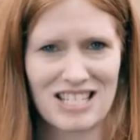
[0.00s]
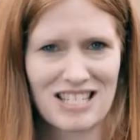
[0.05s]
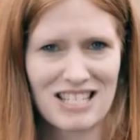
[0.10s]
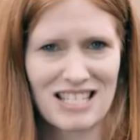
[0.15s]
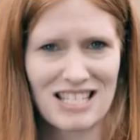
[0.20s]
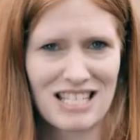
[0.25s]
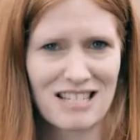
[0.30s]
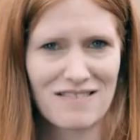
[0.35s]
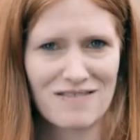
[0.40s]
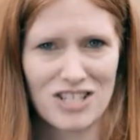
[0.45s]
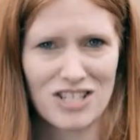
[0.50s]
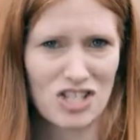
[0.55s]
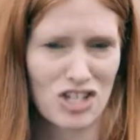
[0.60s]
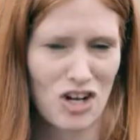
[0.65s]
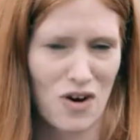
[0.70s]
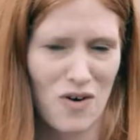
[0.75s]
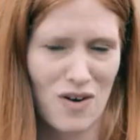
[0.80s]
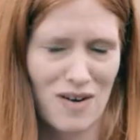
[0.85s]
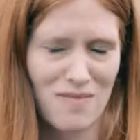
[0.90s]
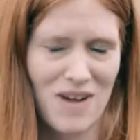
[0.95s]
this TV
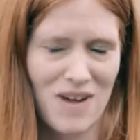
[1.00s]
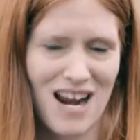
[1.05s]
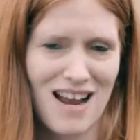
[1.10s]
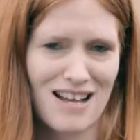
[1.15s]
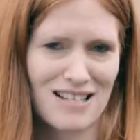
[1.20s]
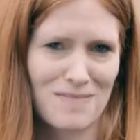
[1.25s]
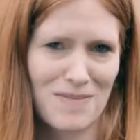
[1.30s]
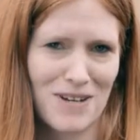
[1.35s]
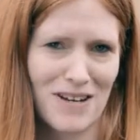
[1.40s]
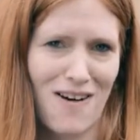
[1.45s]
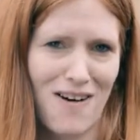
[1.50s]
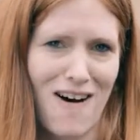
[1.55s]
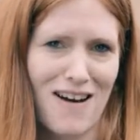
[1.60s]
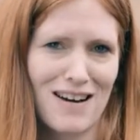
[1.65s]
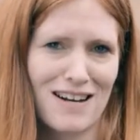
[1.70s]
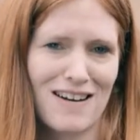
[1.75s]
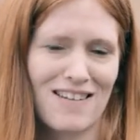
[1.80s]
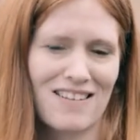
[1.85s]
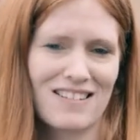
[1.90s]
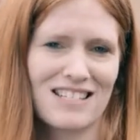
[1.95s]
show, and my husband caught
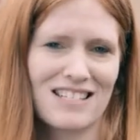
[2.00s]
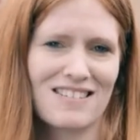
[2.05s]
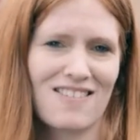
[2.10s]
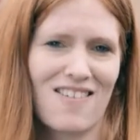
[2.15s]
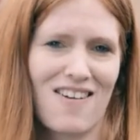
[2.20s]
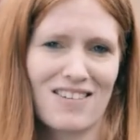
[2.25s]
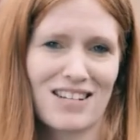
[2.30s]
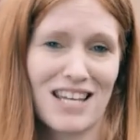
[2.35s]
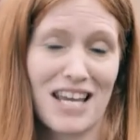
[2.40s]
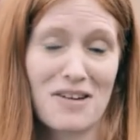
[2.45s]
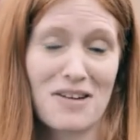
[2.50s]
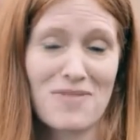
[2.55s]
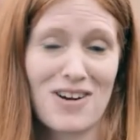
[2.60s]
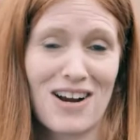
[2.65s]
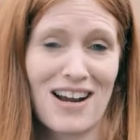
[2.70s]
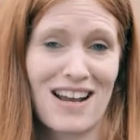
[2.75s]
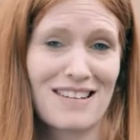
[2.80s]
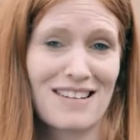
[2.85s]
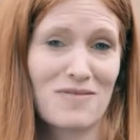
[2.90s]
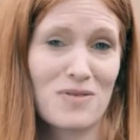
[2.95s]
it on
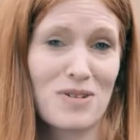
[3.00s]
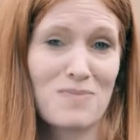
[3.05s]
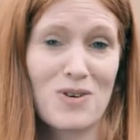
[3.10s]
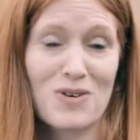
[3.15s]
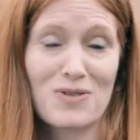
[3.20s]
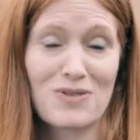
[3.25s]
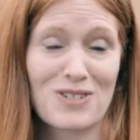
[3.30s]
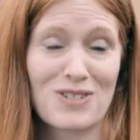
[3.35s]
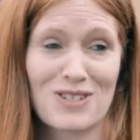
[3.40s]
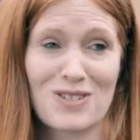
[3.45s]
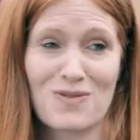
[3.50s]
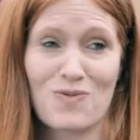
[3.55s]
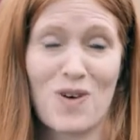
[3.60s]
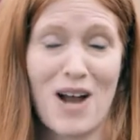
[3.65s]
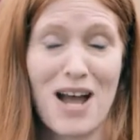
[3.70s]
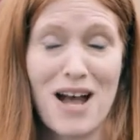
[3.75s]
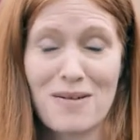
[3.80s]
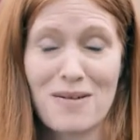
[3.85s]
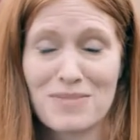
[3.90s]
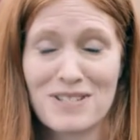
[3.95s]
camera, and we both just
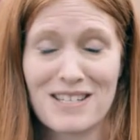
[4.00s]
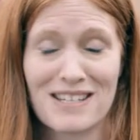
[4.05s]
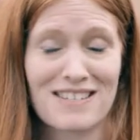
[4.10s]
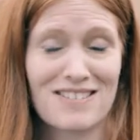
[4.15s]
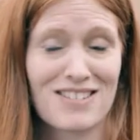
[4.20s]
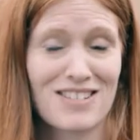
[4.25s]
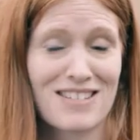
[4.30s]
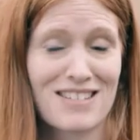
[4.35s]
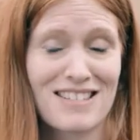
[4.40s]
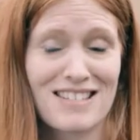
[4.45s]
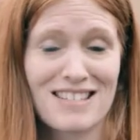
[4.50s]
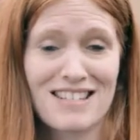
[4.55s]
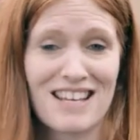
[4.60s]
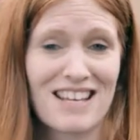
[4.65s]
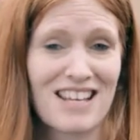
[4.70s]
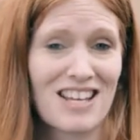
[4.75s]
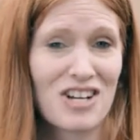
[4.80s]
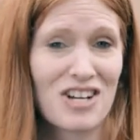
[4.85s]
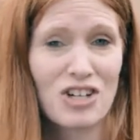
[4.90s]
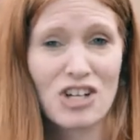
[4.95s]
wept and just
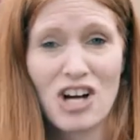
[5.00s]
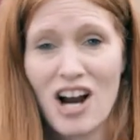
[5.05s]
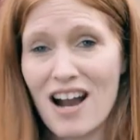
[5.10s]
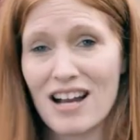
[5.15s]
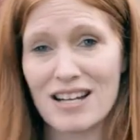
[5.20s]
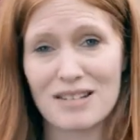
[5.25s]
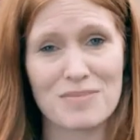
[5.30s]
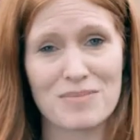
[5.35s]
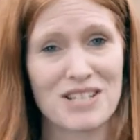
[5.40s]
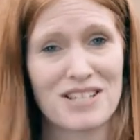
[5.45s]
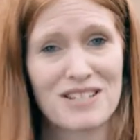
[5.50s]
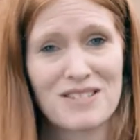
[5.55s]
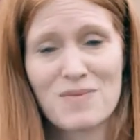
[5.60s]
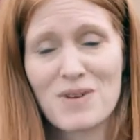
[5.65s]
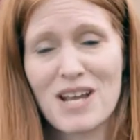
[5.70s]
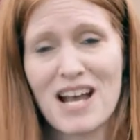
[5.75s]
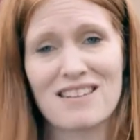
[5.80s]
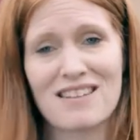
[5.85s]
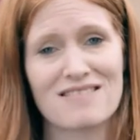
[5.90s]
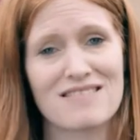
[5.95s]
cried because
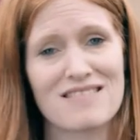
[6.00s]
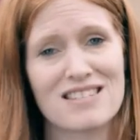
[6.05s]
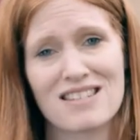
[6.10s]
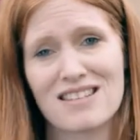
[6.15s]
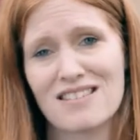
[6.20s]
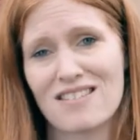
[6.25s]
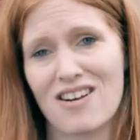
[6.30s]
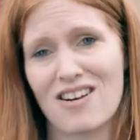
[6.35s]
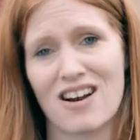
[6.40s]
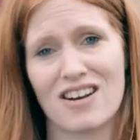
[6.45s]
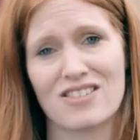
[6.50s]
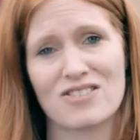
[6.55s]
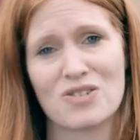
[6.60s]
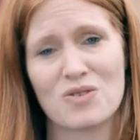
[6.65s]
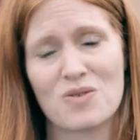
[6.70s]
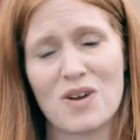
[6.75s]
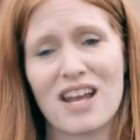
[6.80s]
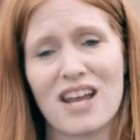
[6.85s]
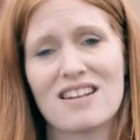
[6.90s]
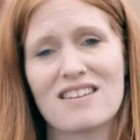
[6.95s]
we hadn't seen her
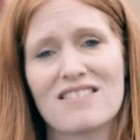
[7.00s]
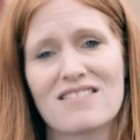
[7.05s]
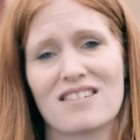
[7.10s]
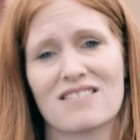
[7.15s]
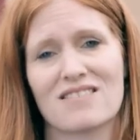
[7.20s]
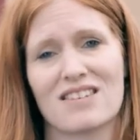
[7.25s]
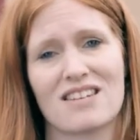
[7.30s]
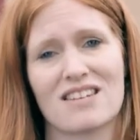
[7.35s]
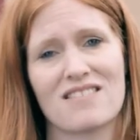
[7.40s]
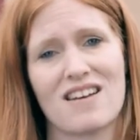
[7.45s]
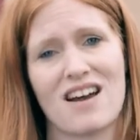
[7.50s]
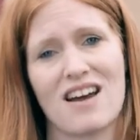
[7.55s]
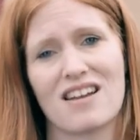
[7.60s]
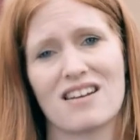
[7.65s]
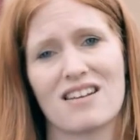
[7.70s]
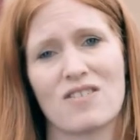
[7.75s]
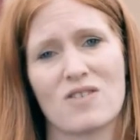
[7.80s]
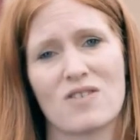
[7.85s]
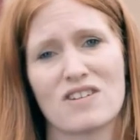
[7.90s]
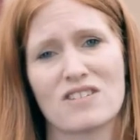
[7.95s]
do anything like that
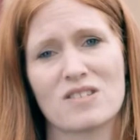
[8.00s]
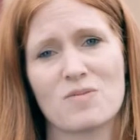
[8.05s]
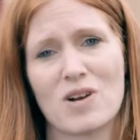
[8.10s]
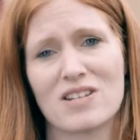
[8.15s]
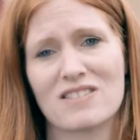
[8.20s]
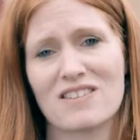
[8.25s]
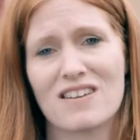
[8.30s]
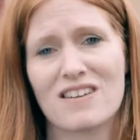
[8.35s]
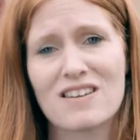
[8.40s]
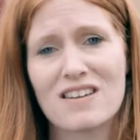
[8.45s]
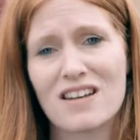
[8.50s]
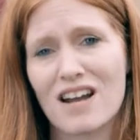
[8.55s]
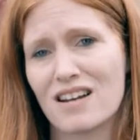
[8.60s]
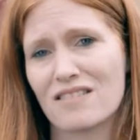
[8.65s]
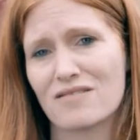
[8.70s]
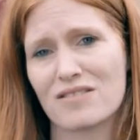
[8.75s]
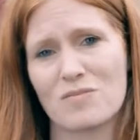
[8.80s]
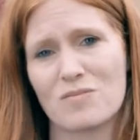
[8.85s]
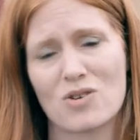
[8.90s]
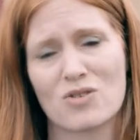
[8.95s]
or express any kind
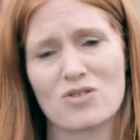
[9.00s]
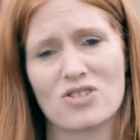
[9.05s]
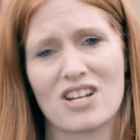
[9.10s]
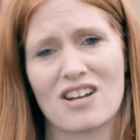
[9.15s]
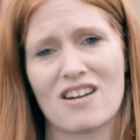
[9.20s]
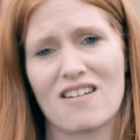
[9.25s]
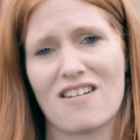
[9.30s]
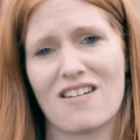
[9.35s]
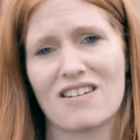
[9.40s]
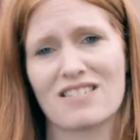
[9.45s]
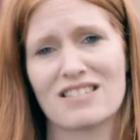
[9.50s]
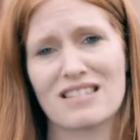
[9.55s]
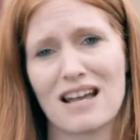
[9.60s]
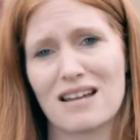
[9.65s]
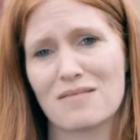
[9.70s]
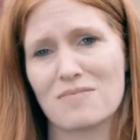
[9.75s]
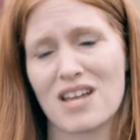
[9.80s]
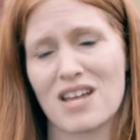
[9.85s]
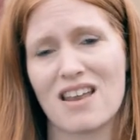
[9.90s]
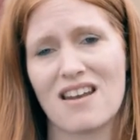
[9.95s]
of emotion or
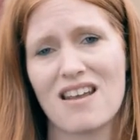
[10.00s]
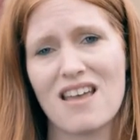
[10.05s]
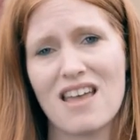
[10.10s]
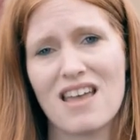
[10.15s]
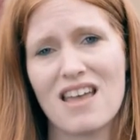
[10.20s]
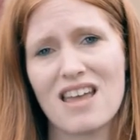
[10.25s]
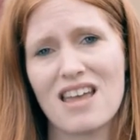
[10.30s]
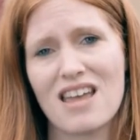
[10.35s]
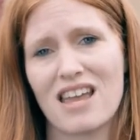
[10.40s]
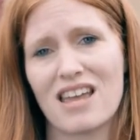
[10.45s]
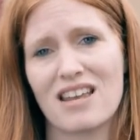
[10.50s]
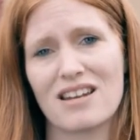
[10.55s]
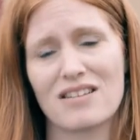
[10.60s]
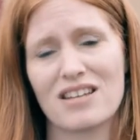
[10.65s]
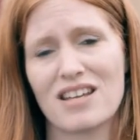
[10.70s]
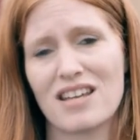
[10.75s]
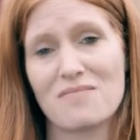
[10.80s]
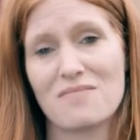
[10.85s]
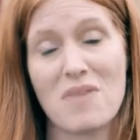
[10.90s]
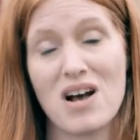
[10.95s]
excitement
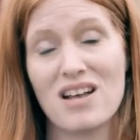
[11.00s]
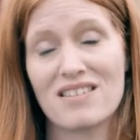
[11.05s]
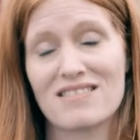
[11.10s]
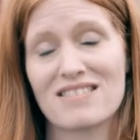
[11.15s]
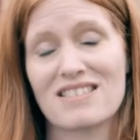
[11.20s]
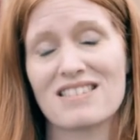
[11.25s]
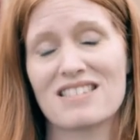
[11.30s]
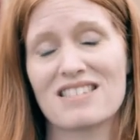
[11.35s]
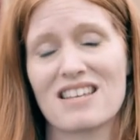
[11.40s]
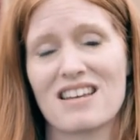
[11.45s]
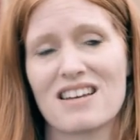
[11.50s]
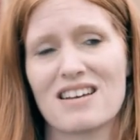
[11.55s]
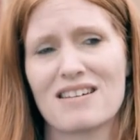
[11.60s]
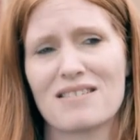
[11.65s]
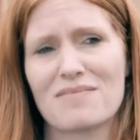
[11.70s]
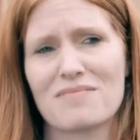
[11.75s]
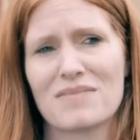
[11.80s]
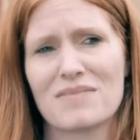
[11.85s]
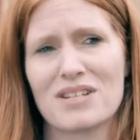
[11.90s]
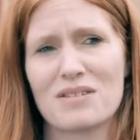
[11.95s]
in months.
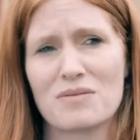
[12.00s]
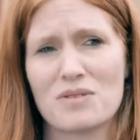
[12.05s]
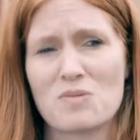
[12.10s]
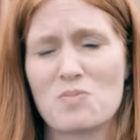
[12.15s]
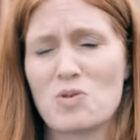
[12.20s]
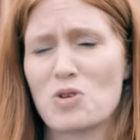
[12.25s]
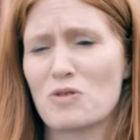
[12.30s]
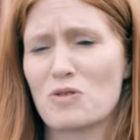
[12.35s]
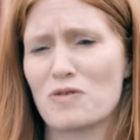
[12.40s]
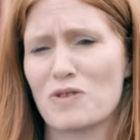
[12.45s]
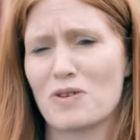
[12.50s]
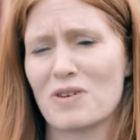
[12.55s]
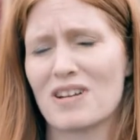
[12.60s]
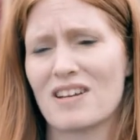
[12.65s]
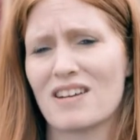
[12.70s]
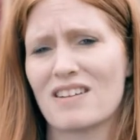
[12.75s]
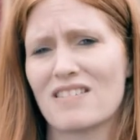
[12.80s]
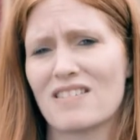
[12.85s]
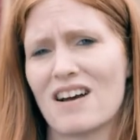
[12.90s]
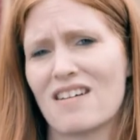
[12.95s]
And it was beautiful, and
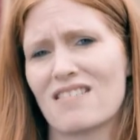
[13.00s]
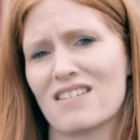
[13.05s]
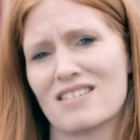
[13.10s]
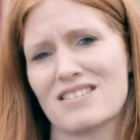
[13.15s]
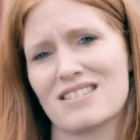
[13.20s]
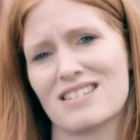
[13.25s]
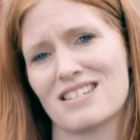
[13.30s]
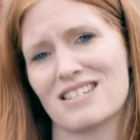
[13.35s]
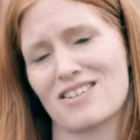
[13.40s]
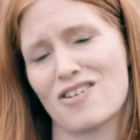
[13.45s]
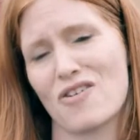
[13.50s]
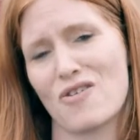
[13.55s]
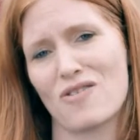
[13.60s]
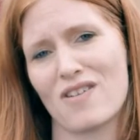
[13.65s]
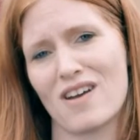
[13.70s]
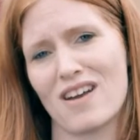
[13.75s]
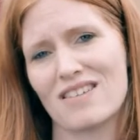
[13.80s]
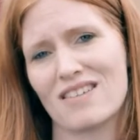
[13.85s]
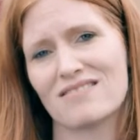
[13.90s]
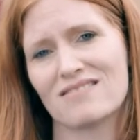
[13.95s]
it allowed us to know
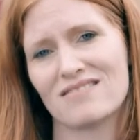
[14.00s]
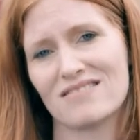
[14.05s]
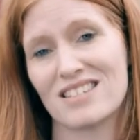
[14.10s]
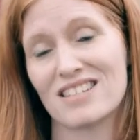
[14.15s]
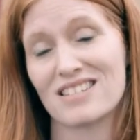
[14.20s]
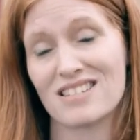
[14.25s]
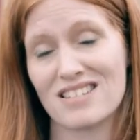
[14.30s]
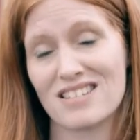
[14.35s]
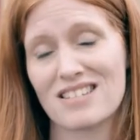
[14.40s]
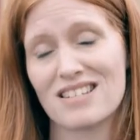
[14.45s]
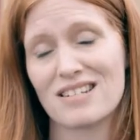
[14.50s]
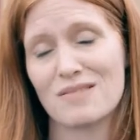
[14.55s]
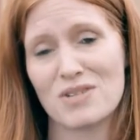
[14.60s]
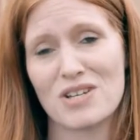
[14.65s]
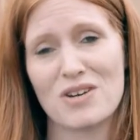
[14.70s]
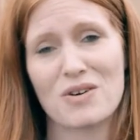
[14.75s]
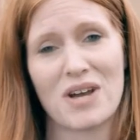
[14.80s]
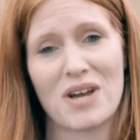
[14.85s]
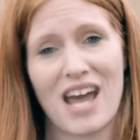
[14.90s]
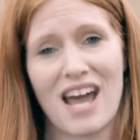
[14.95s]
that she's gonna
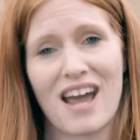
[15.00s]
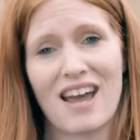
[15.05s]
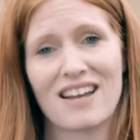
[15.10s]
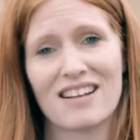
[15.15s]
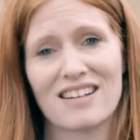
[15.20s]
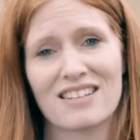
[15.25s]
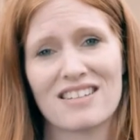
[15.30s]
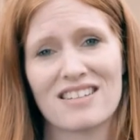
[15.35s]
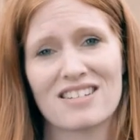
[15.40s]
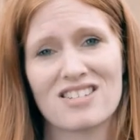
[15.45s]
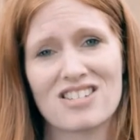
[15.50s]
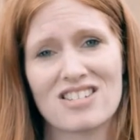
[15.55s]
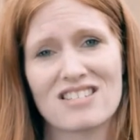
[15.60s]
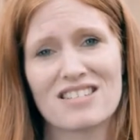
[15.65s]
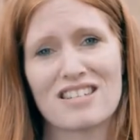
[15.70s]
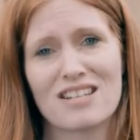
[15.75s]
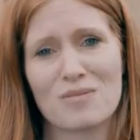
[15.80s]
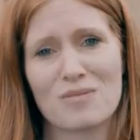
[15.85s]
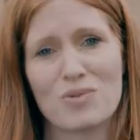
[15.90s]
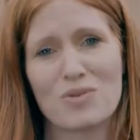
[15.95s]
be okay and that she's
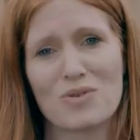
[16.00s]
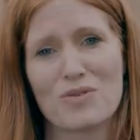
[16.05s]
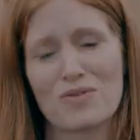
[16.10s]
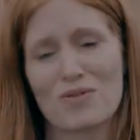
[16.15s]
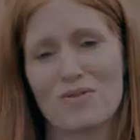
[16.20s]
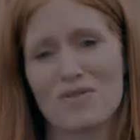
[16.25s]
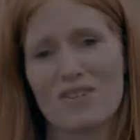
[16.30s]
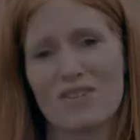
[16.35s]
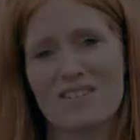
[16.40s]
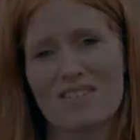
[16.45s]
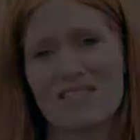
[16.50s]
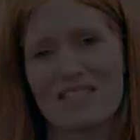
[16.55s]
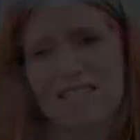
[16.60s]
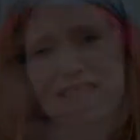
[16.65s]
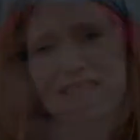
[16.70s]
gonna pull through this.